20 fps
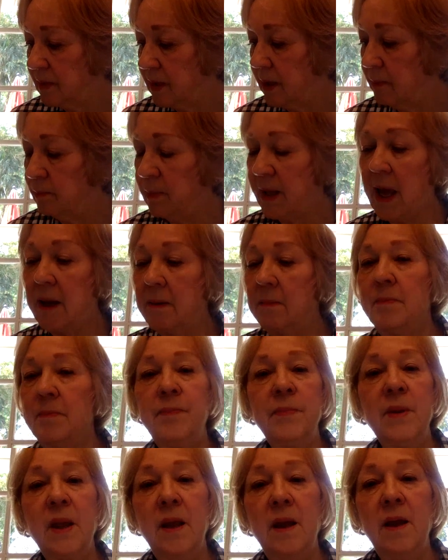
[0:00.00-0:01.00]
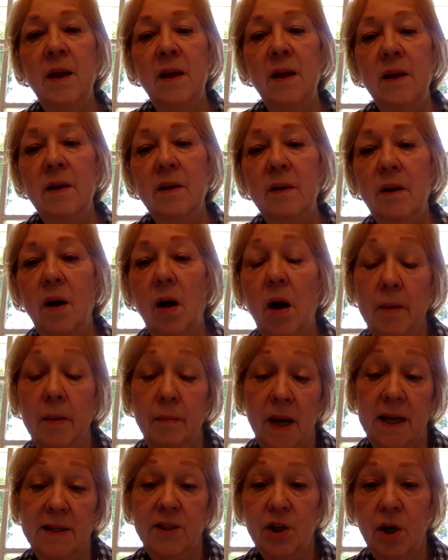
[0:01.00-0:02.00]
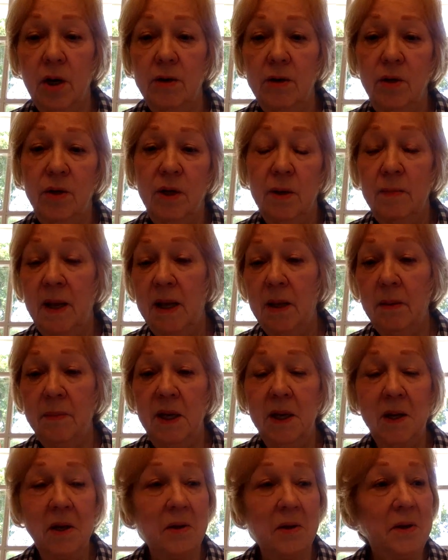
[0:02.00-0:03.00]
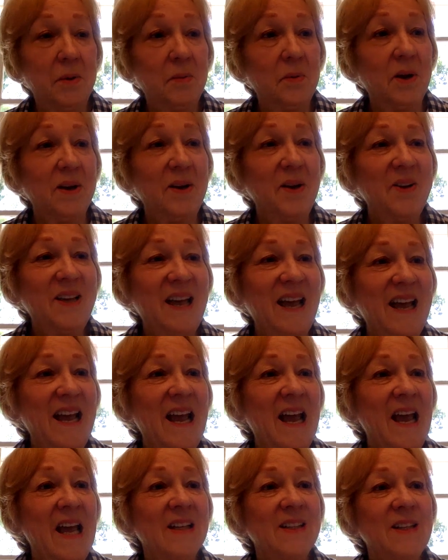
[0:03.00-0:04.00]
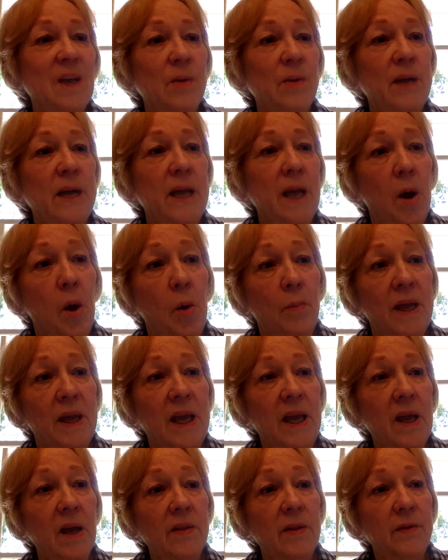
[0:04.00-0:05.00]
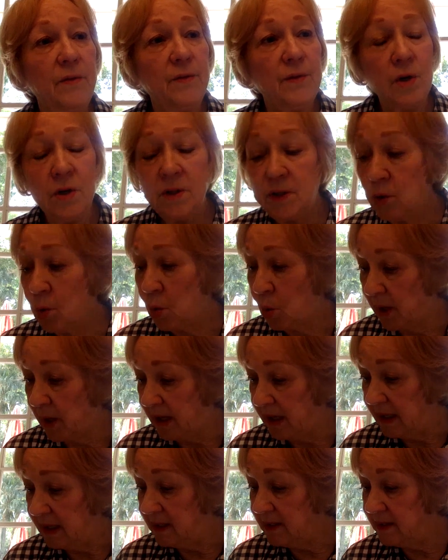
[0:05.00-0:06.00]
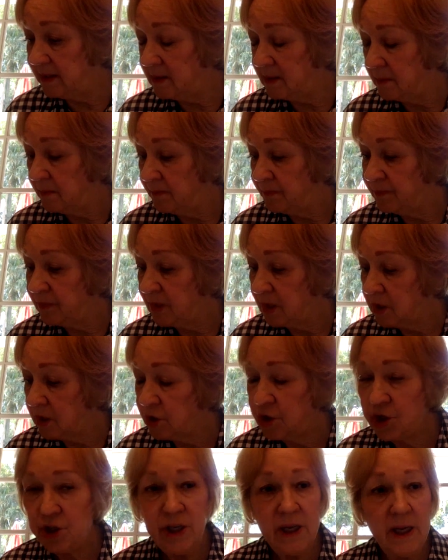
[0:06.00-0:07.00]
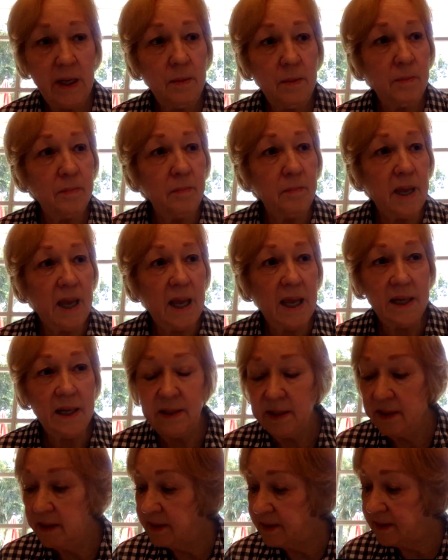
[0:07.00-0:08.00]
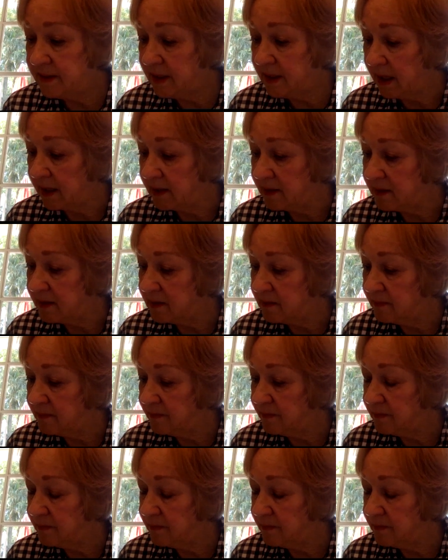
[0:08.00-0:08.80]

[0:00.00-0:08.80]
In black. On my chart. You can make them any color you want. Okay, so Naomi, in the first quiz, she made 6,